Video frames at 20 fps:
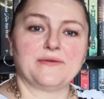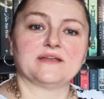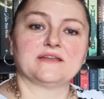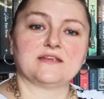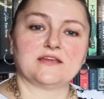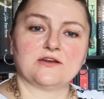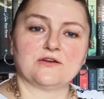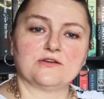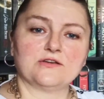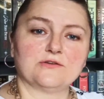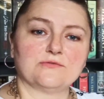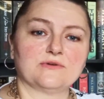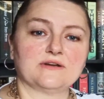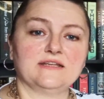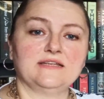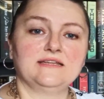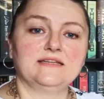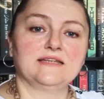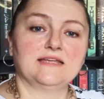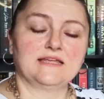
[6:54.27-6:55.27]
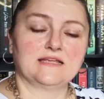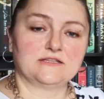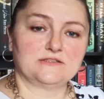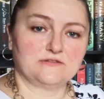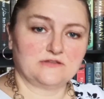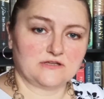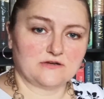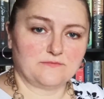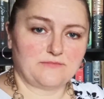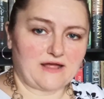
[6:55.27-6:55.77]
but here you really dig
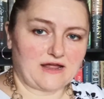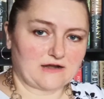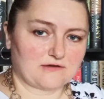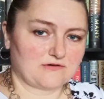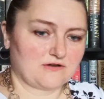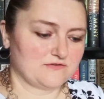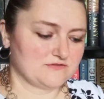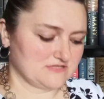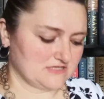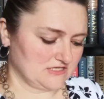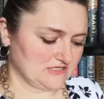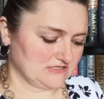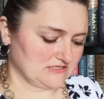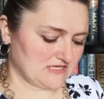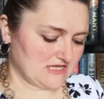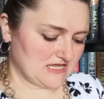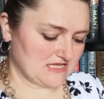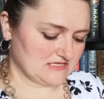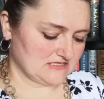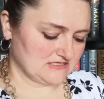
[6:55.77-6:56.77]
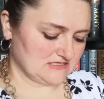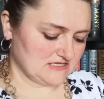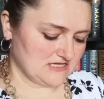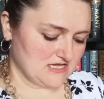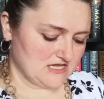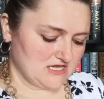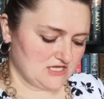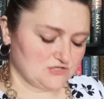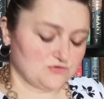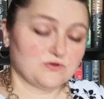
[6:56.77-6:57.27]
into their backgrounds and
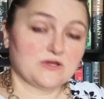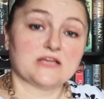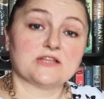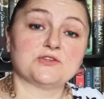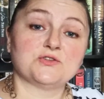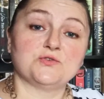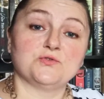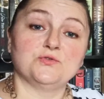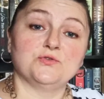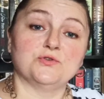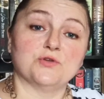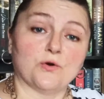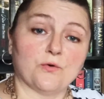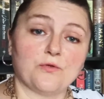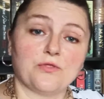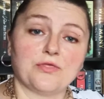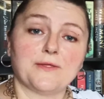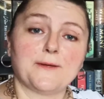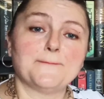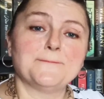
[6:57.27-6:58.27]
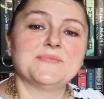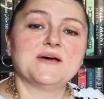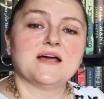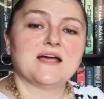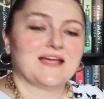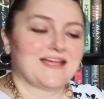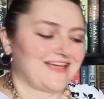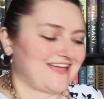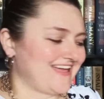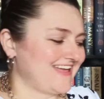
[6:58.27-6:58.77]
you get to know them,
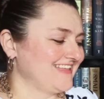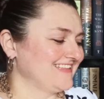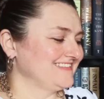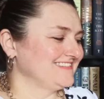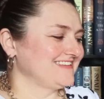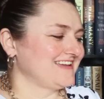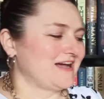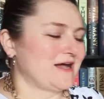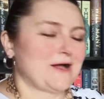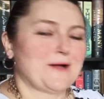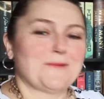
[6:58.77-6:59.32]
and